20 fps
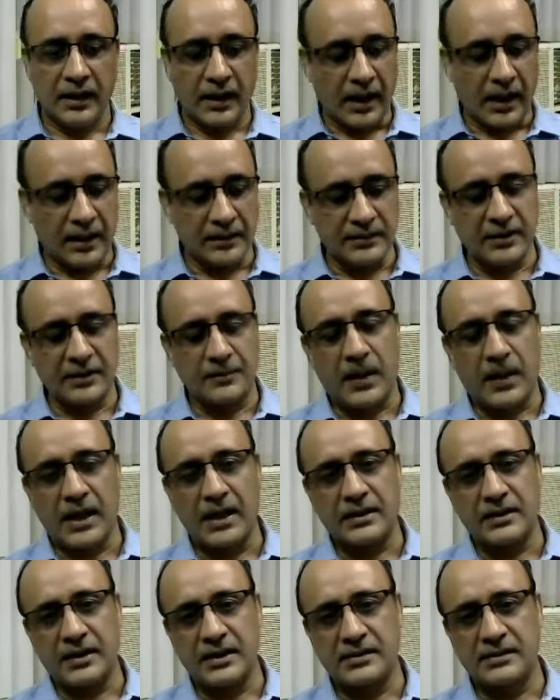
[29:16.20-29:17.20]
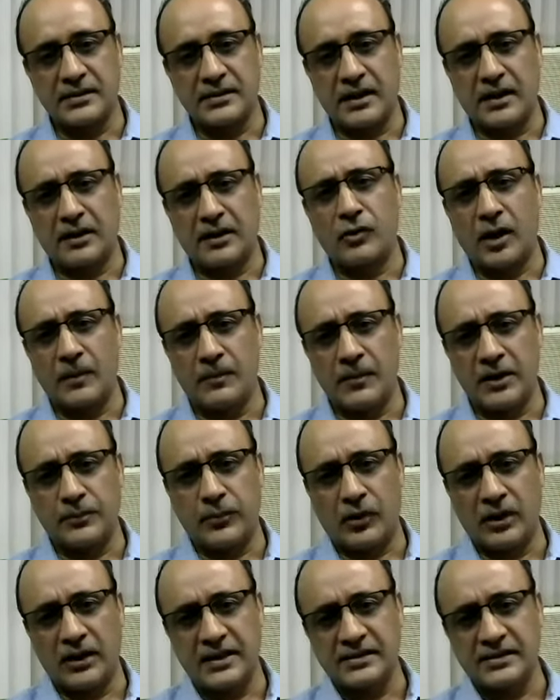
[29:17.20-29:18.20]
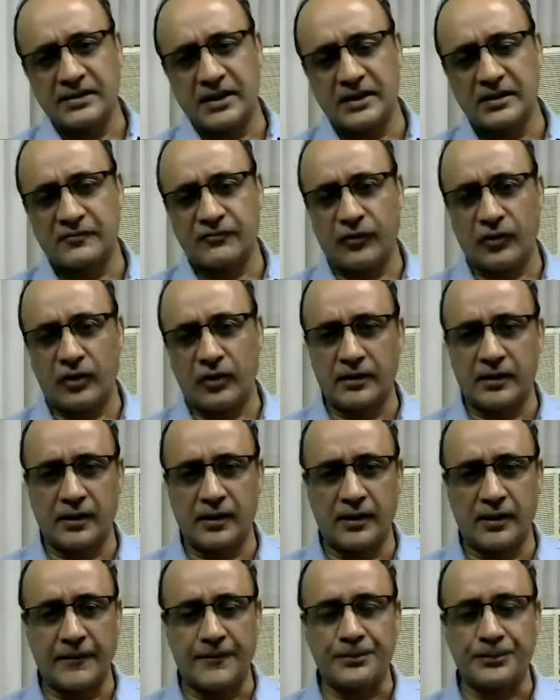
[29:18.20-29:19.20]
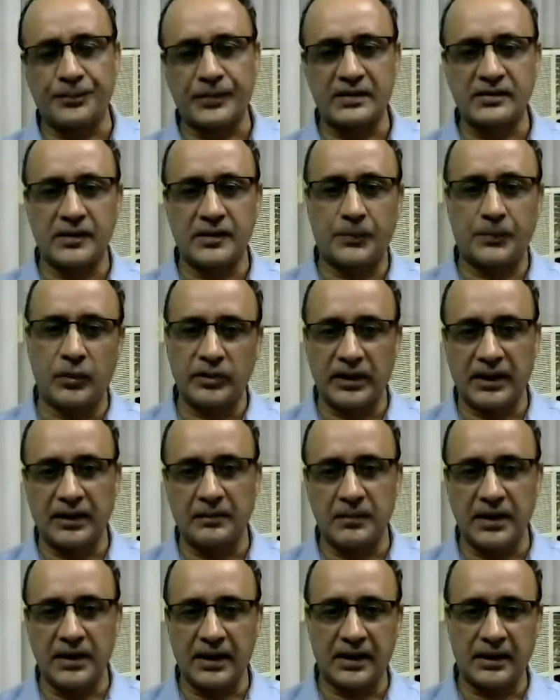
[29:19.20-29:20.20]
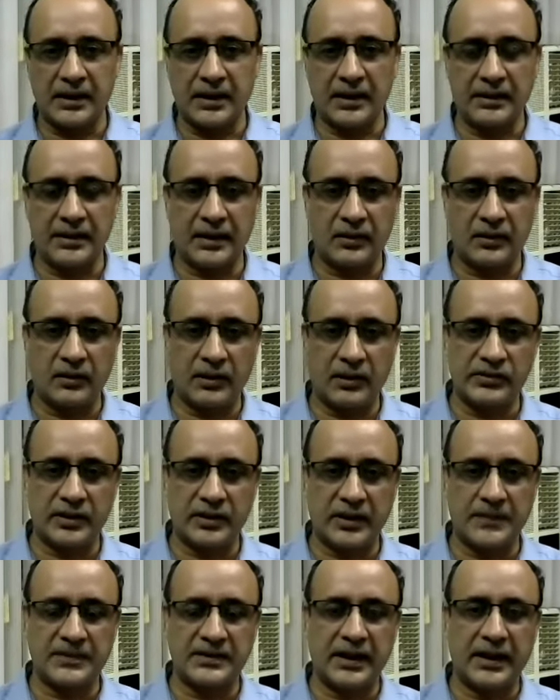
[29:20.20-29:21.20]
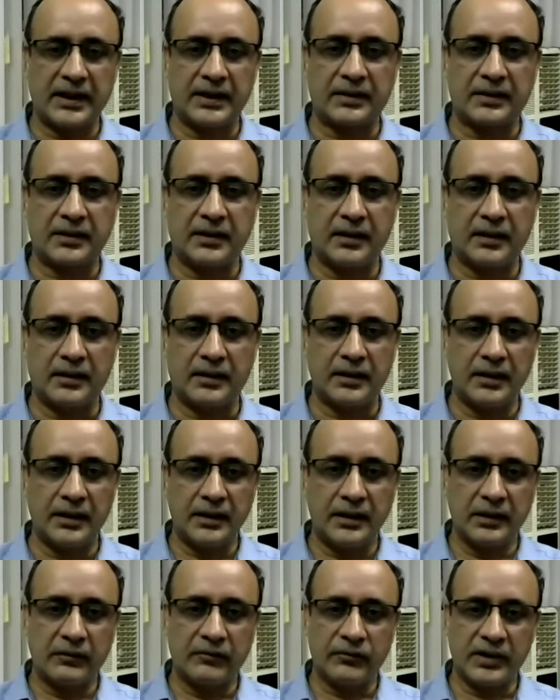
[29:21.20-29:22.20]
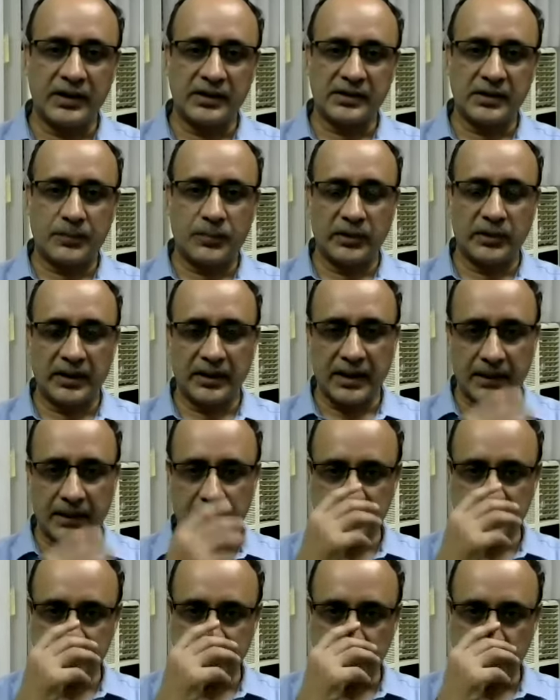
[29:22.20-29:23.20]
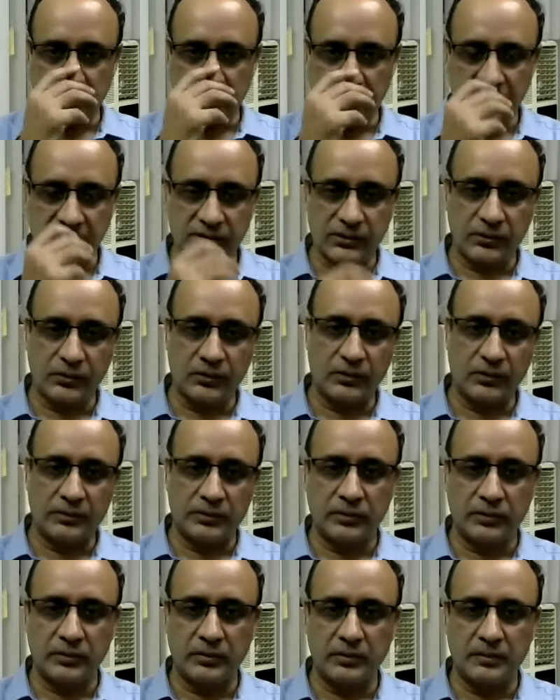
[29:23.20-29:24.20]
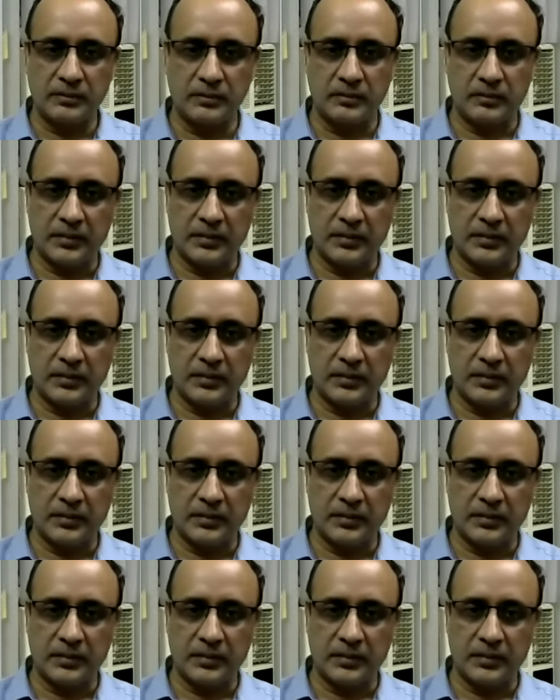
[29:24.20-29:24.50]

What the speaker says: Other part is there are government policies for supporting Make in India concepts like we are supporting MSMEs